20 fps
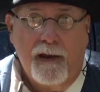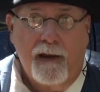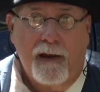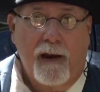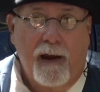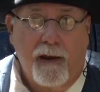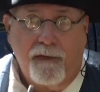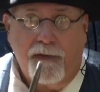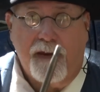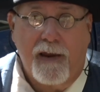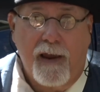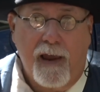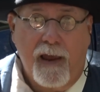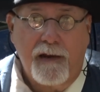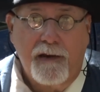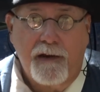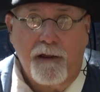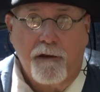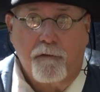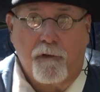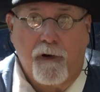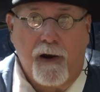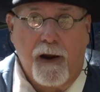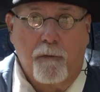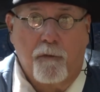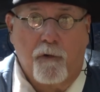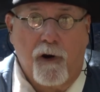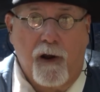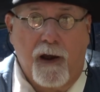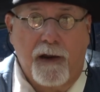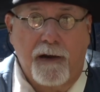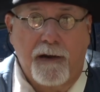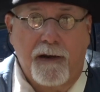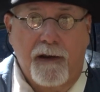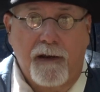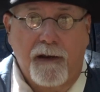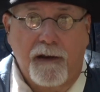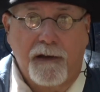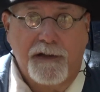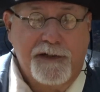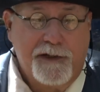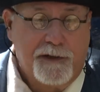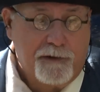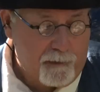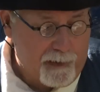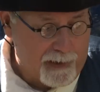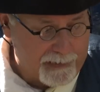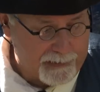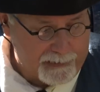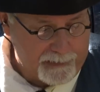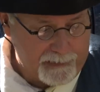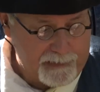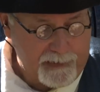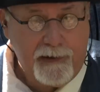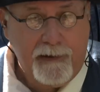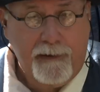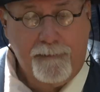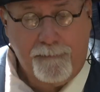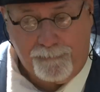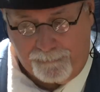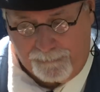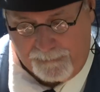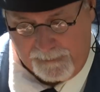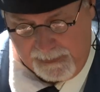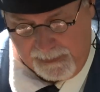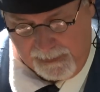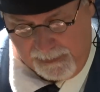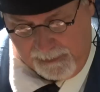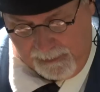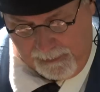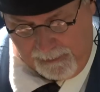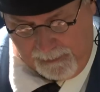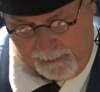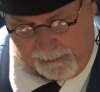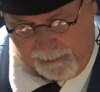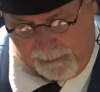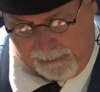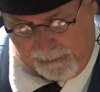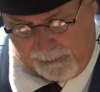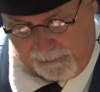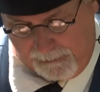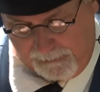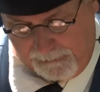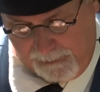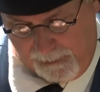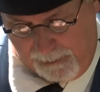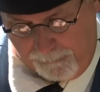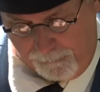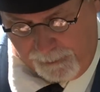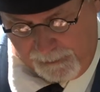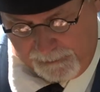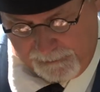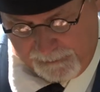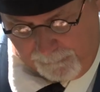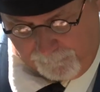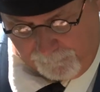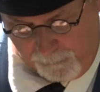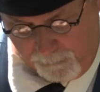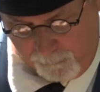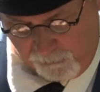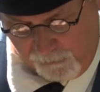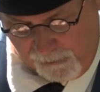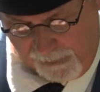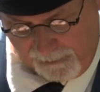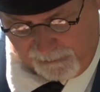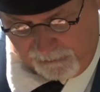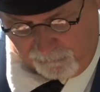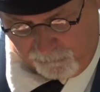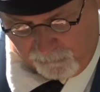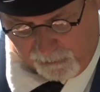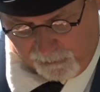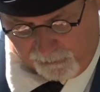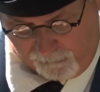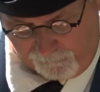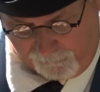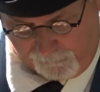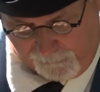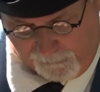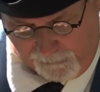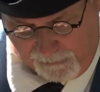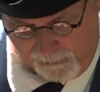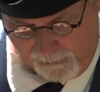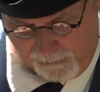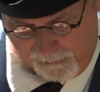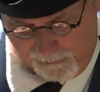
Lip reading: and the end of the ramrod is threaded. And I picked up from Track of the Wolf